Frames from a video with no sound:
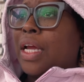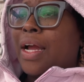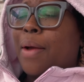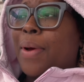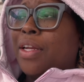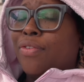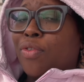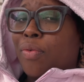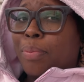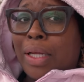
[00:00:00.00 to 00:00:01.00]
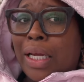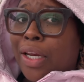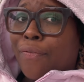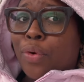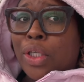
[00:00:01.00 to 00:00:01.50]
I got my leftover plate in
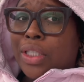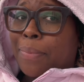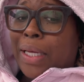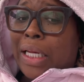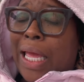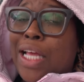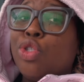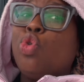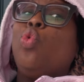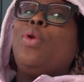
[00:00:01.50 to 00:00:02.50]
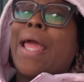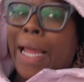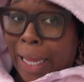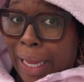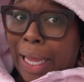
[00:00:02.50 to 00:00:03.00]
the fridge and I'm gonna eat that today
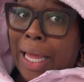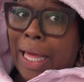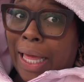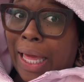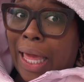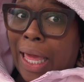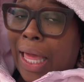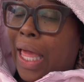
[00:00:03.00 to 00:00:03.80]
okay